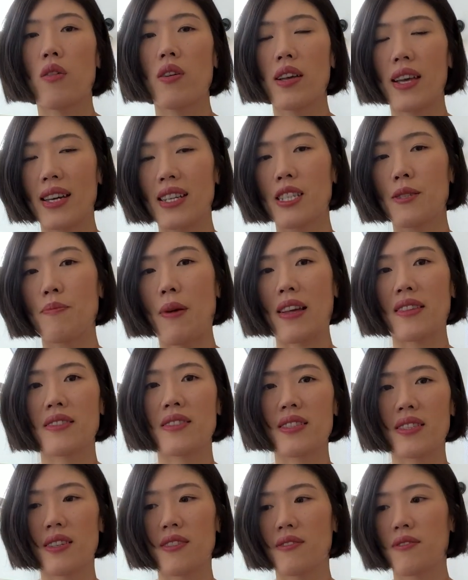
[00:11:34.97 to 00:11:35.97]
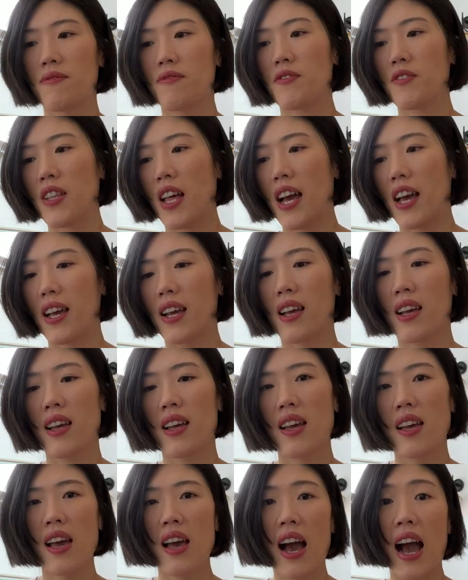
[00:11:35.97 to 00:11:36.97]
expensive, like
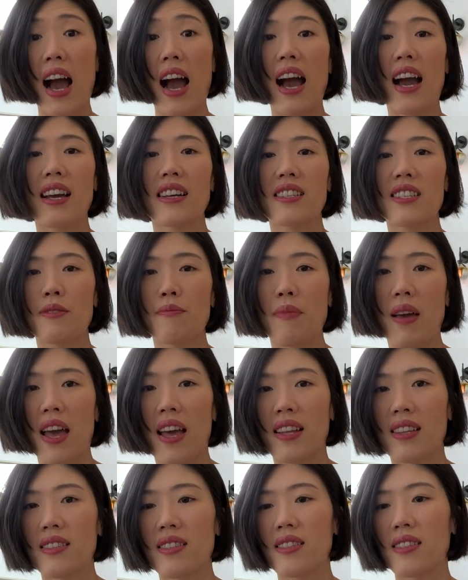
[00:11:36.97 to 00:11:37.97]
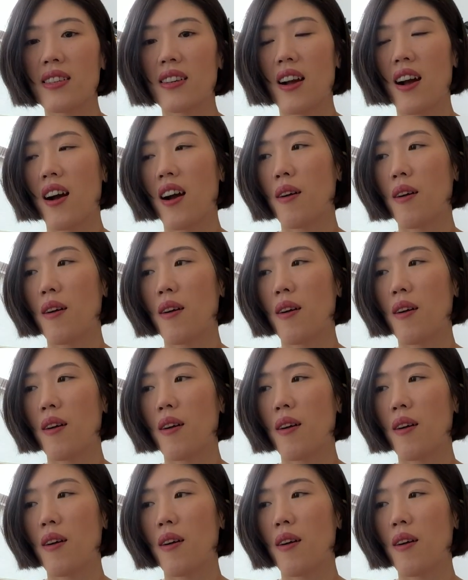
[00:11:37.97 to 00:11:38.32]
high demand